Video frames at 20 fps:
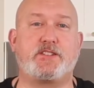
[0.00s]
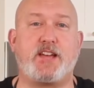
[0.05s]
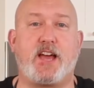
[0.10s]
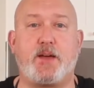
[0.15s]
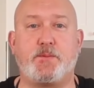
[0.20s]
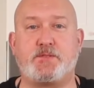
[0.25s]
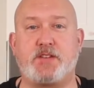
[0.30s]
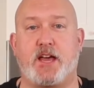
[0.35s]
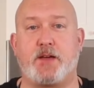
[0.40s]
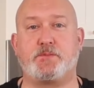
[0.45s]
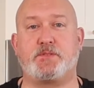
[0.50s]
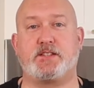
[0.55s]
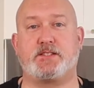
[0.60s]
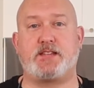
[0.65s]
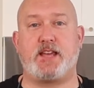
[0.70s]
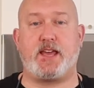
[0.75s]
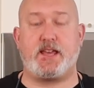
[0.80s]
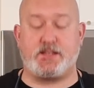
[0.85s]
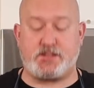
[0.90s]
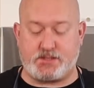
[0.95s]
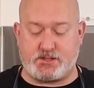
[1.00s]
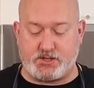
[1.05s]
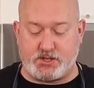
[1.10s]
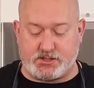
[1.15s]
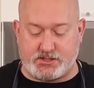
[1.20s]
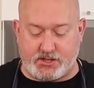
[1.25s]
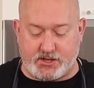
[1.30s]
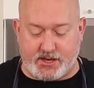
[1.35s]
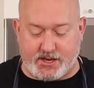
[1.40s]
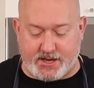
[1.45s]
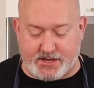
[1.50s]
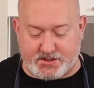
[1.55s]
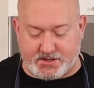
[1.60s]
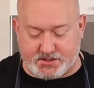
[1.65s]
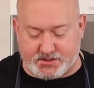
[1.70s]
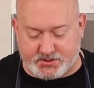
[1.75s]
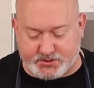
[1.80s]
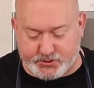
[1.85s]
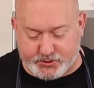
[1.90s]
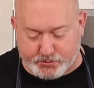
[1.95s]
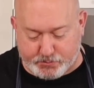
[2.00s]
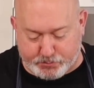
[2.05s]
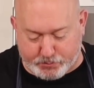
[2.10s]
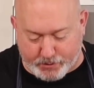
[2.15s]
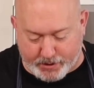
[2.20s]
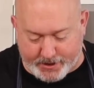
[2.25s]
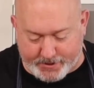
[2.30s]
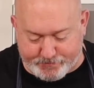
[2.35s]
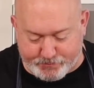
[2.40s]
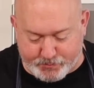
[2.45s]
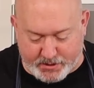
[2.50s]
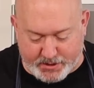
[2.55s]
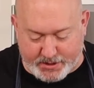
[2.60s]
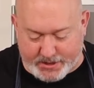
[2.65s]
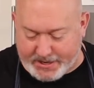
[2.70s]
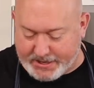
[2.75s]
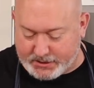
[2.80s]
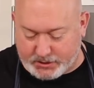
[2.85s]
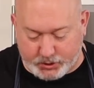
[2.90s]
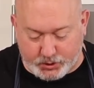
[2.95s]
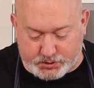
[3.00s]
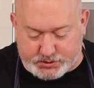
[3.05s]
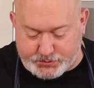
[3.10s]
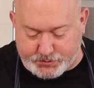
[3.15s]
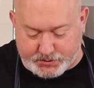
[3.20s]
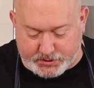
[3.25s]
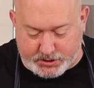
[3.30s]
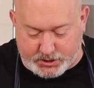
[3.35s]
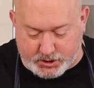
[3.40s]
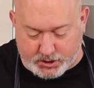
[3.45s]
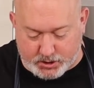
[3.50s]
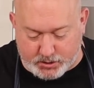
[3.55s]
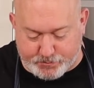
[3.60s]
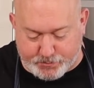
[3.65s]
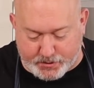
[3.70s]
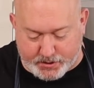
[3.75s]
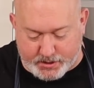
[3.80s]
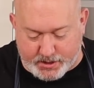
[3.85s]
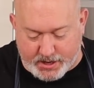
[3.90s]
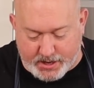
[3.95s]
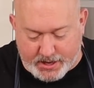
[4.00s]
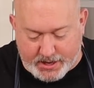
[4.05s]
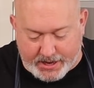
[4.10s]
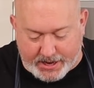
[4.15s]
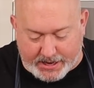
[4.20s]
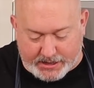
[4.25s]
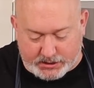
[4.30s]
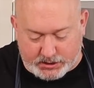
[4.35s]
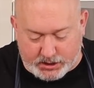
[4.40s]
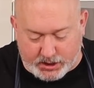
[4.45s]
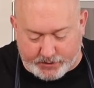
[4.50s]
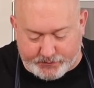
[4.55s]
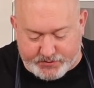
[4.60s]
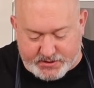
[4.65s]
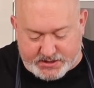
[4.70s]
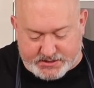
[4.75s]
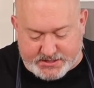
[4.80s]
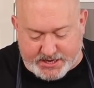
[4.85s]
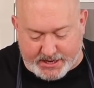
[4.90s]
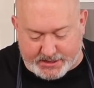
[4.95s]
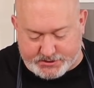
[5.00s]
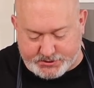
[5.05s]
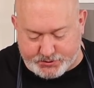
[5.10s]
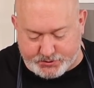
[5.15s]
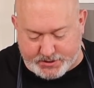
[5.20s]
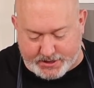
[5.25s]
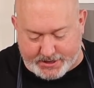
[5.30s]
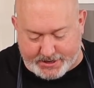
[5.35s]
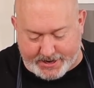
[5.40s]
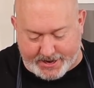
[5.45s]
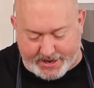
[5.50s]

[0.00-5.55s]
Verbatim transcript: time, time to taste. Just looking at the soup, right? It looks really good, but I love the texture that it